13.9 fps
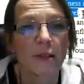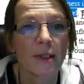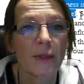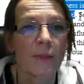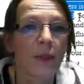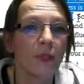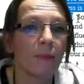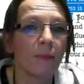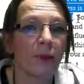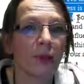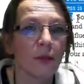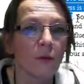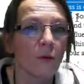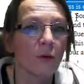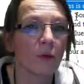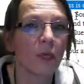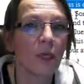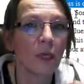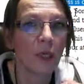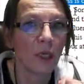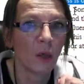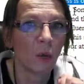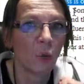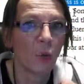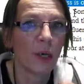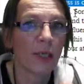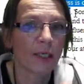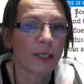something depending on
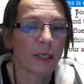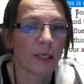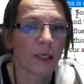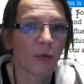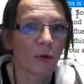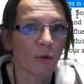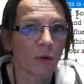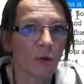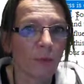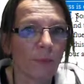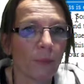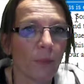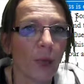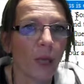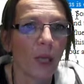where it is coming from.